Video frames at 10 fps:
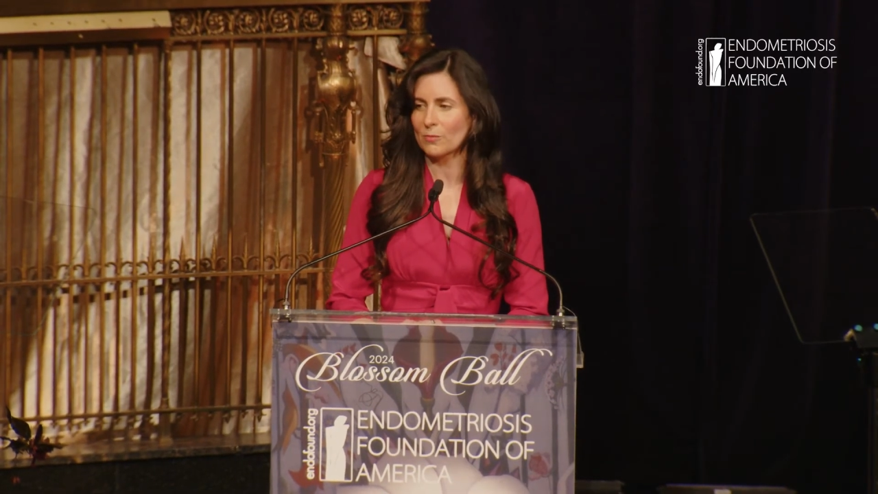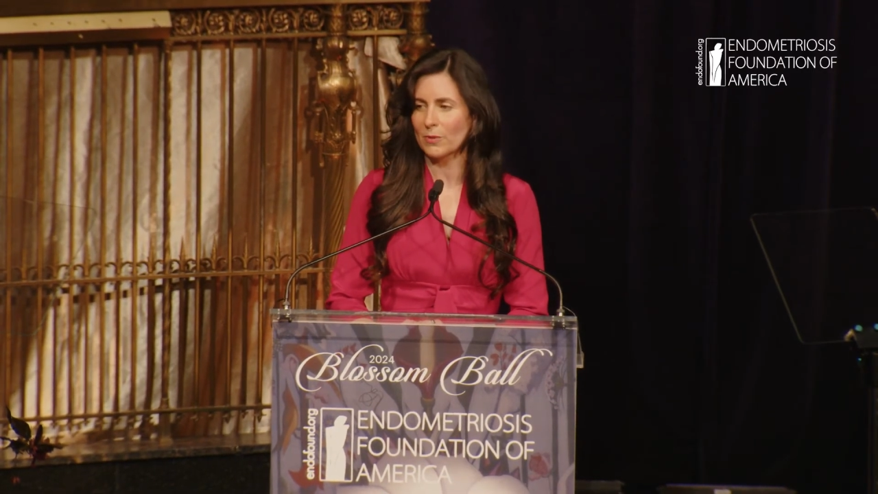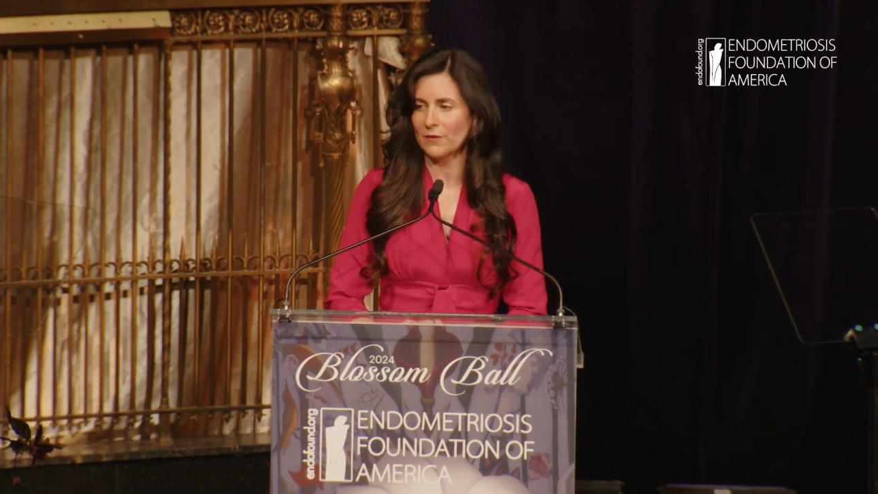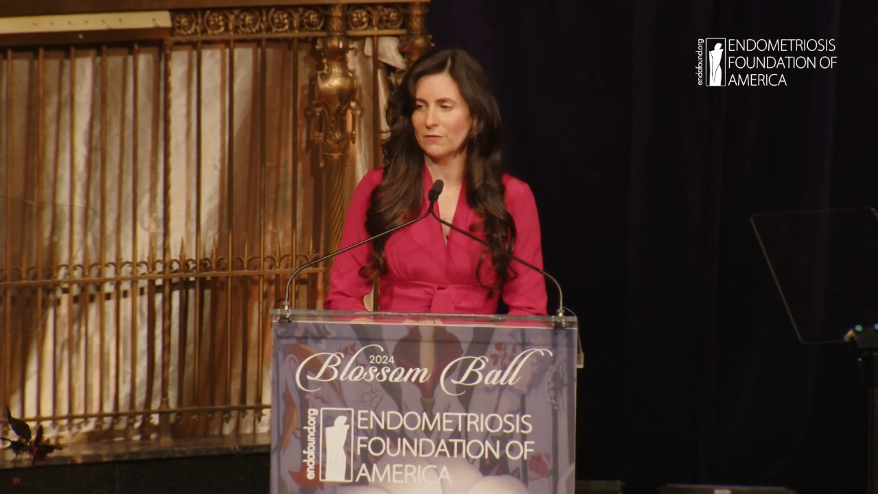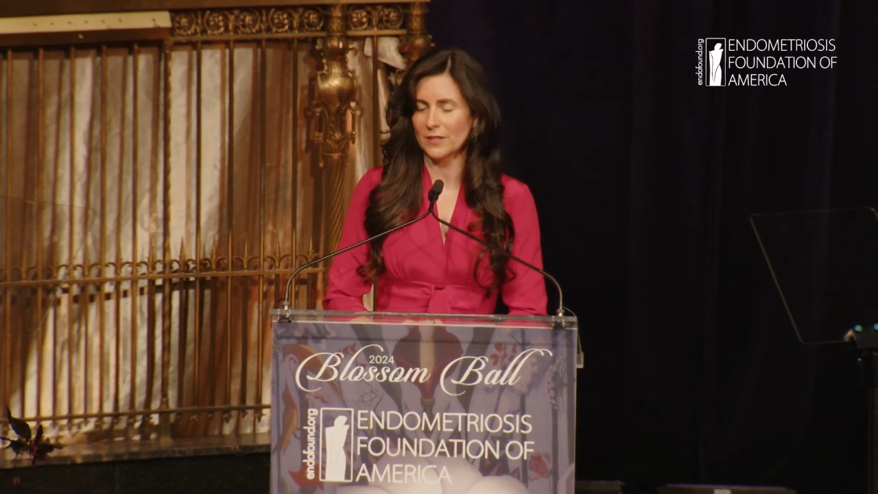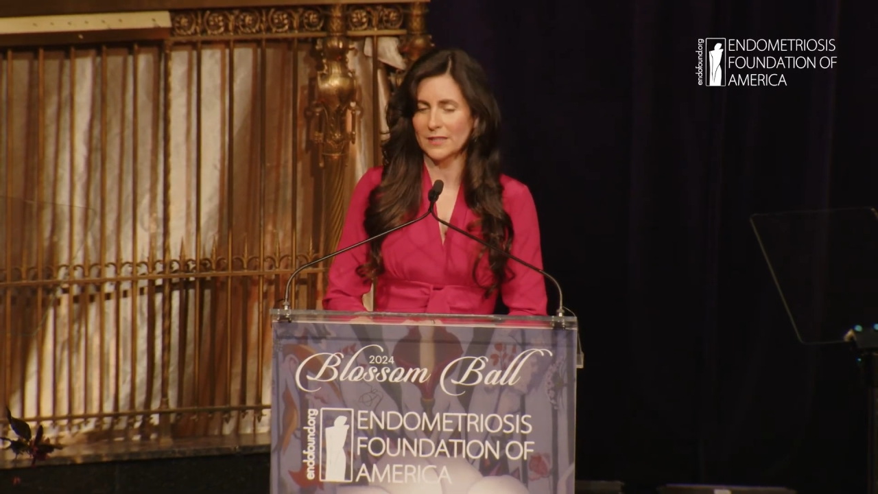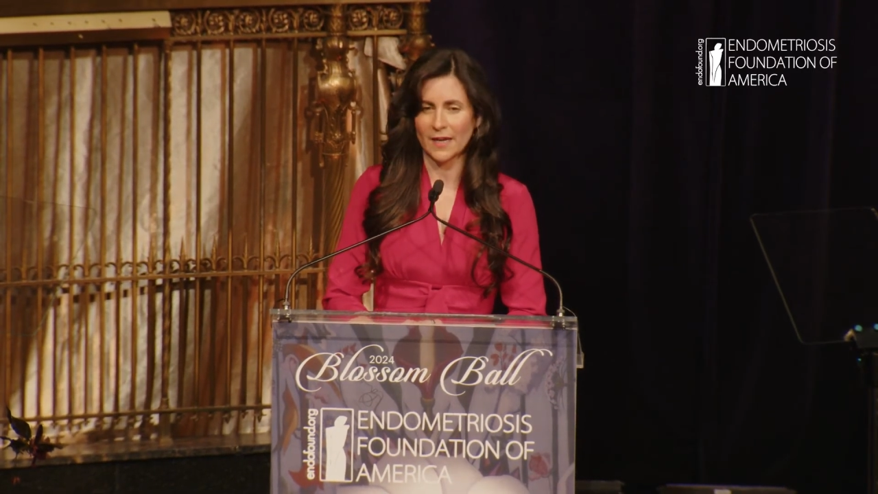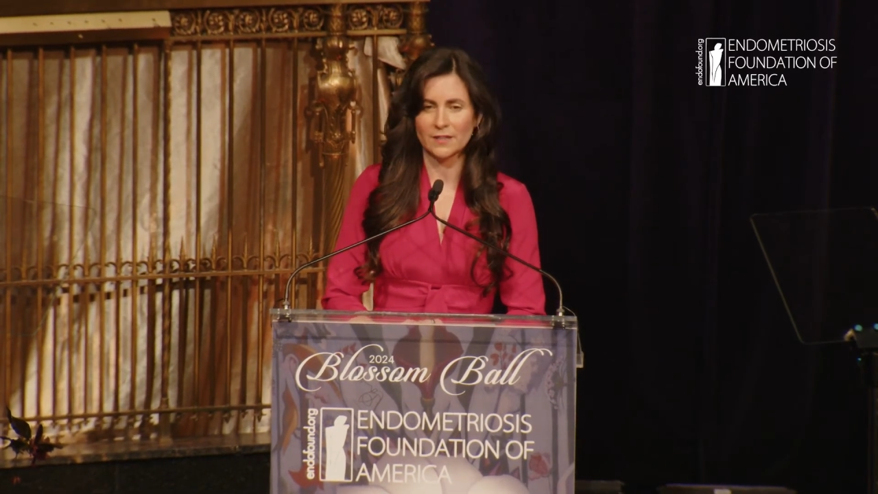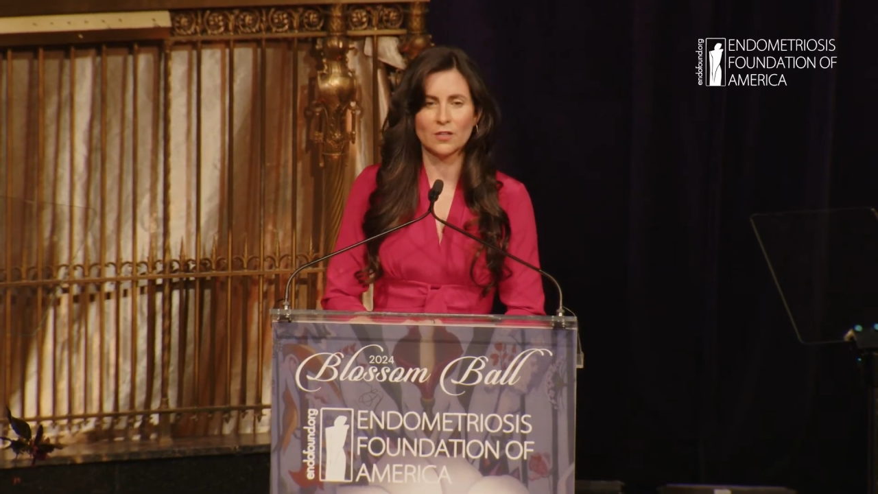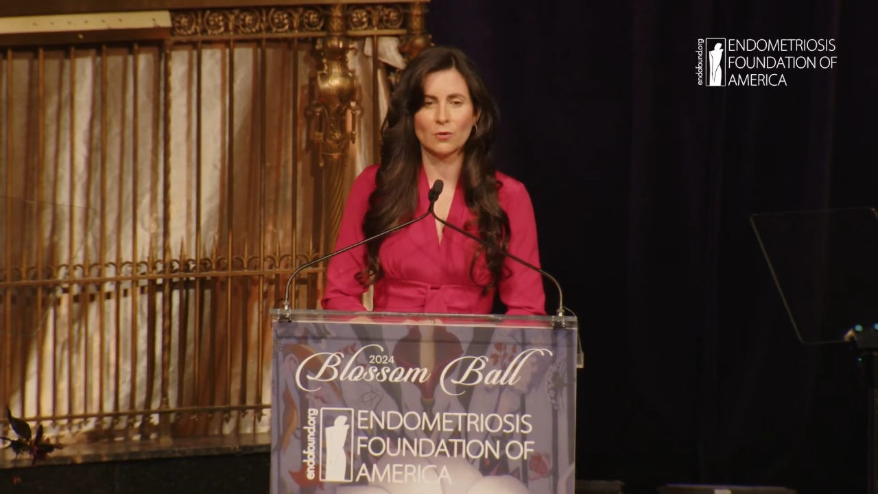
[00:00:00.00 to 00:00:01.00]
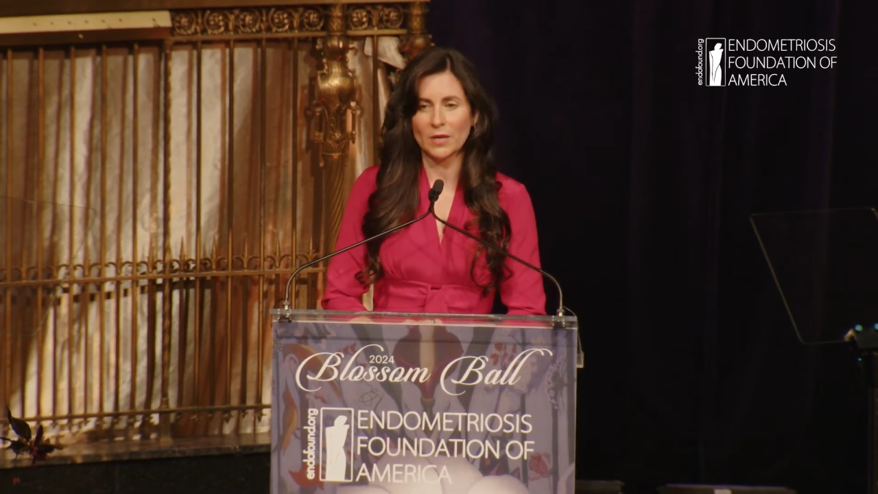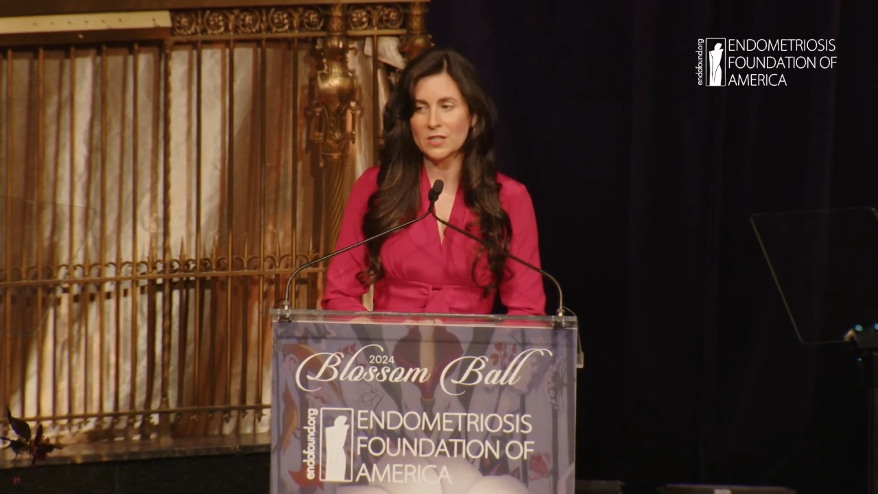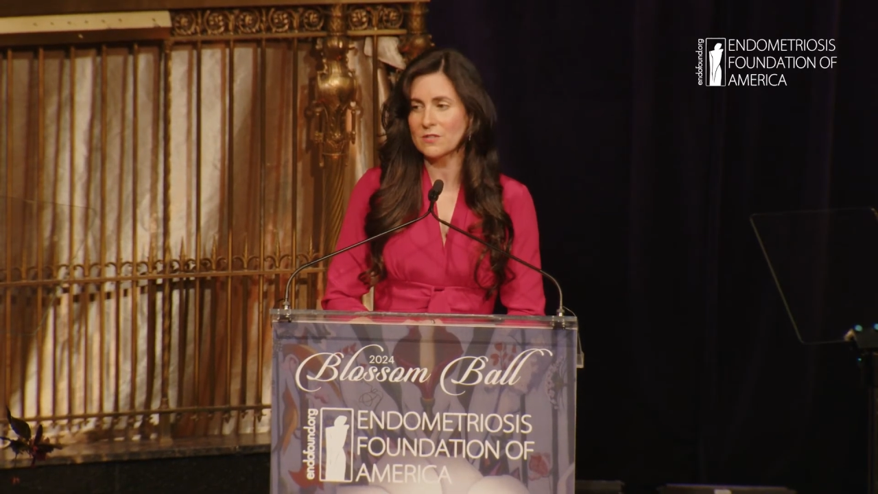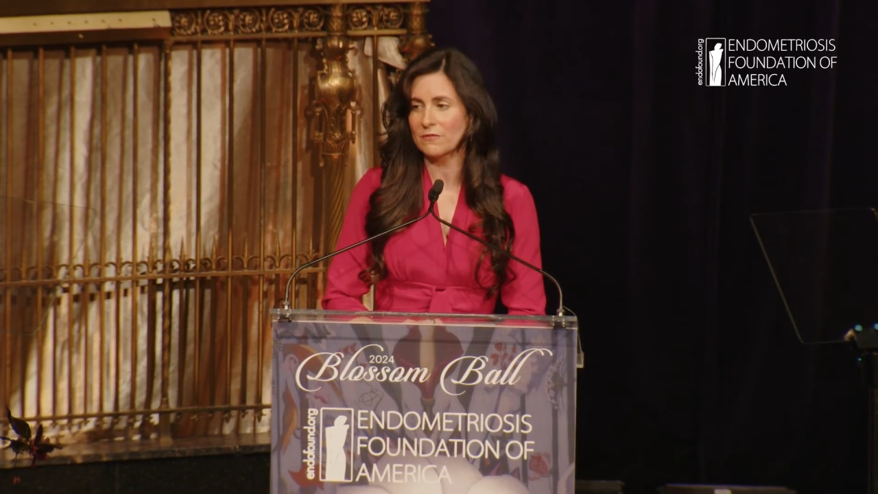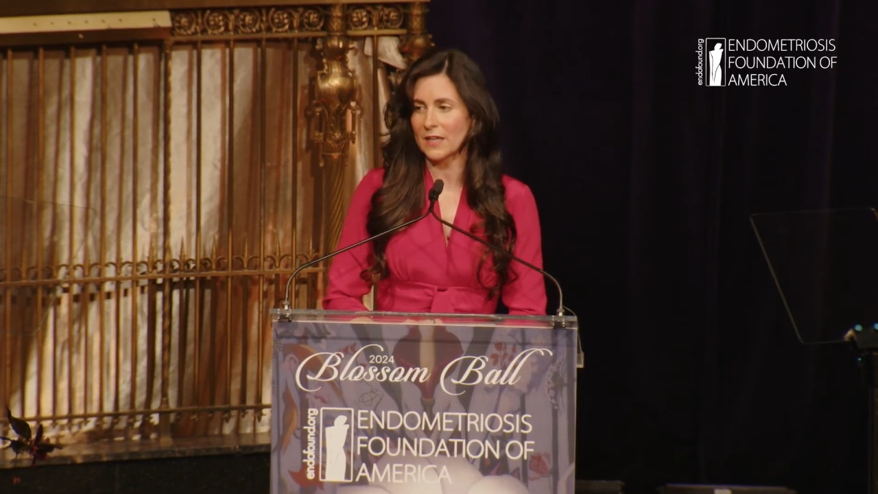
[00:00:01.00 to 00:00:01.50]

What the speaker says: blood for detecting a range of